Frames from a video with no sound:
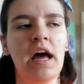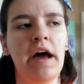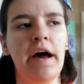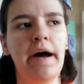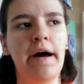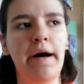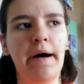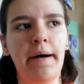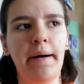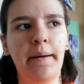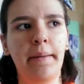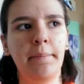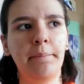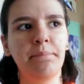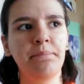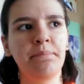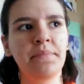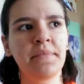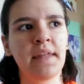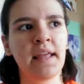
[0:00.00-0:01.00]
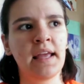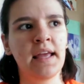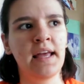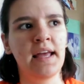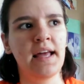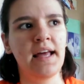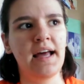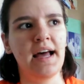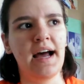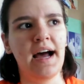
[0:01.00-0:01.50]

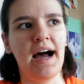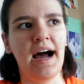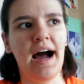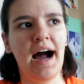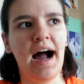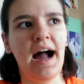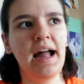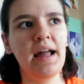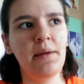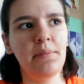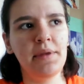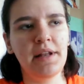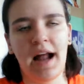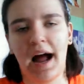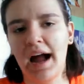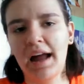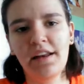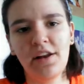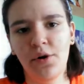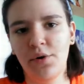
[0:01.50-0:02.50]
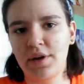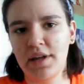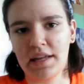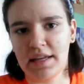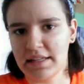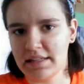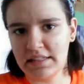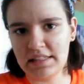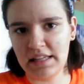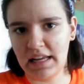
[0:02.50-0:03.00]
I mean, I know he
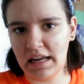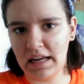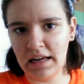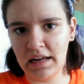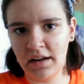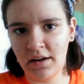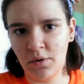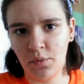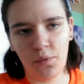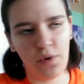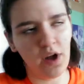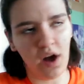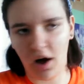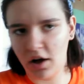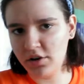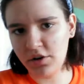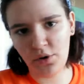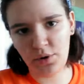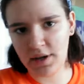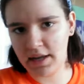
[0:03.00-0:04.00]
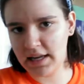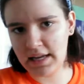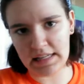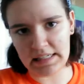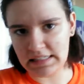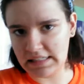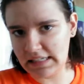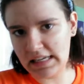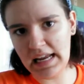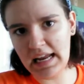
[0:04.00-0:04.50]
can sing. We all know he
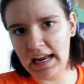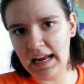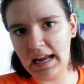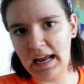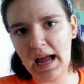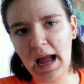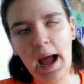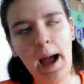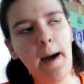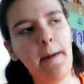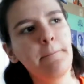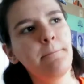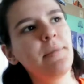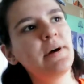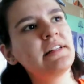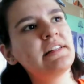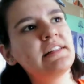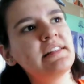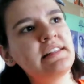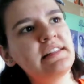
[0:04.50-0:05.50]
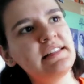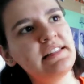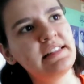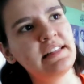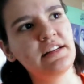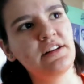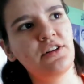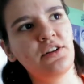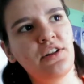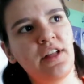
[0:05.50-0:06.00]
can sing. But
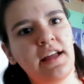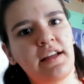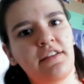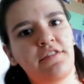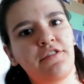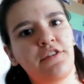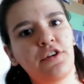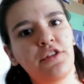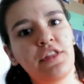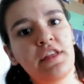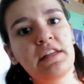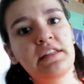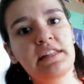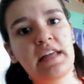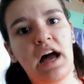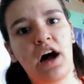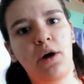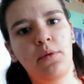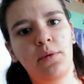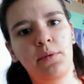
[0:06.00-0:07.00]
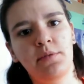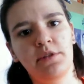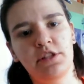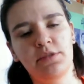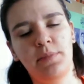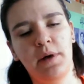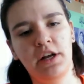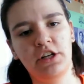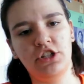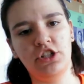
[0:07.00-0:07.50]
still, like, for this album
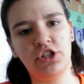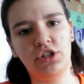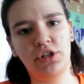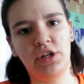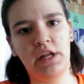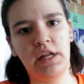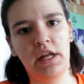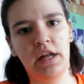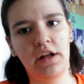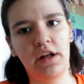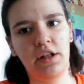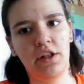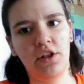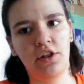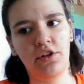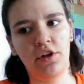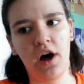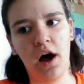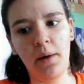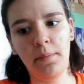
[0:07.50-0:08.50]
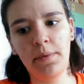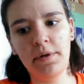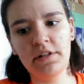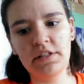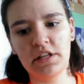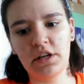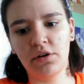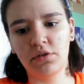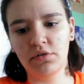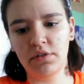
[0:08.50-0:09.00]
especially, up
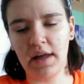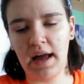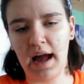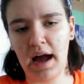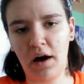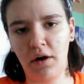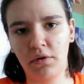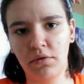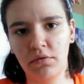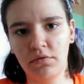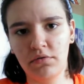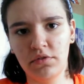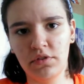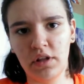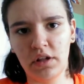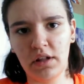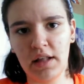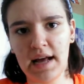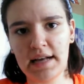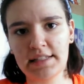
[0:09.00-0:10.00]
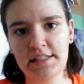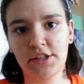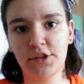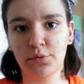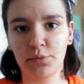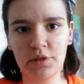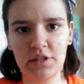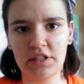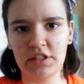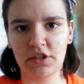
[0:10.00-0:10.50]
until now, the last
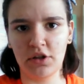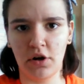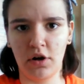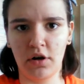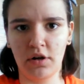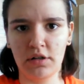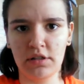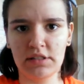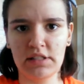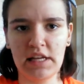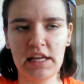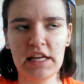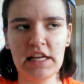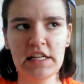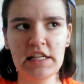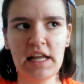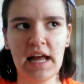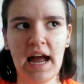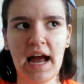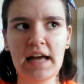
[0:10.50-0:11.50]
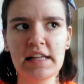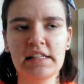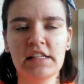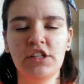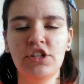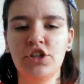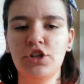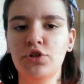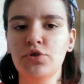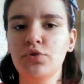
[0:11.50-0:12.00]
3 songs, he
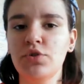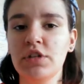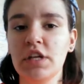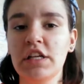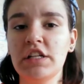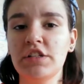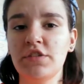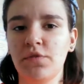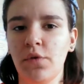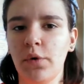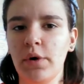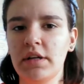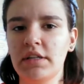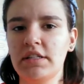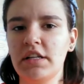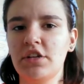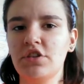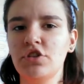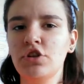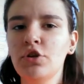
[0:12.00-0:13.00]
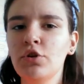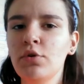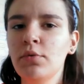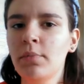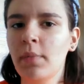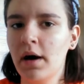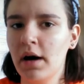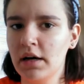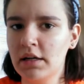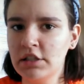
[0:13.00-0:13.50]
hasn't used his voice too
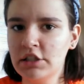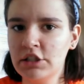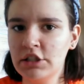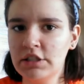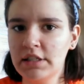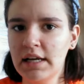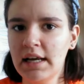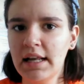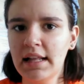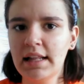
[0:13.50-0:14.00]
much.